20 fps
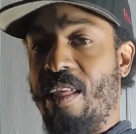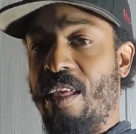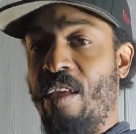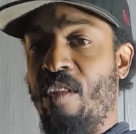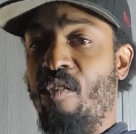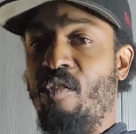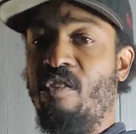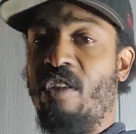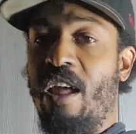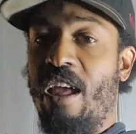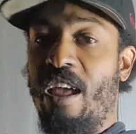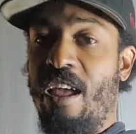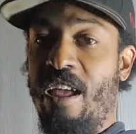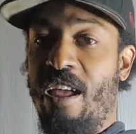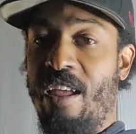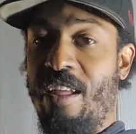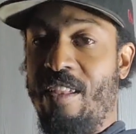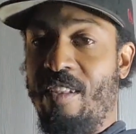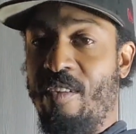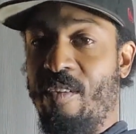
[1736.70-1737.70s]

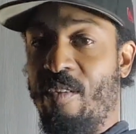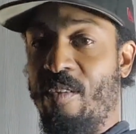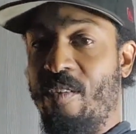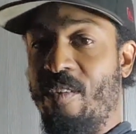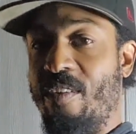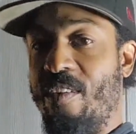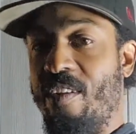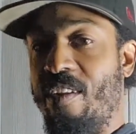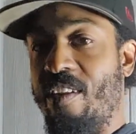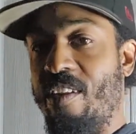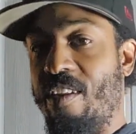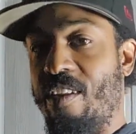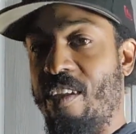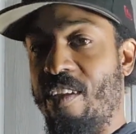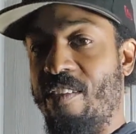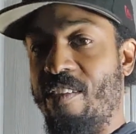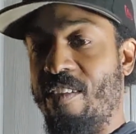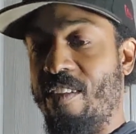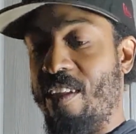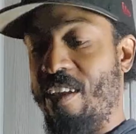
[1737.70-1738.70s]
entertained or
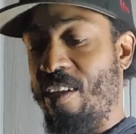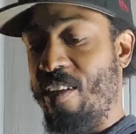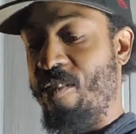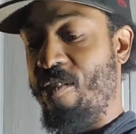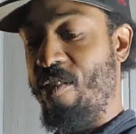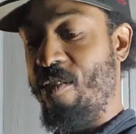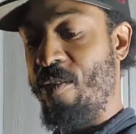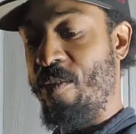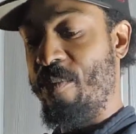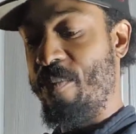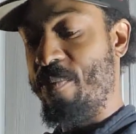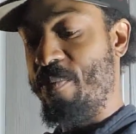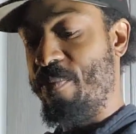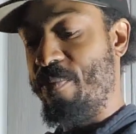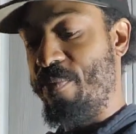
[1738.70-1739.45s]
doesn't need you,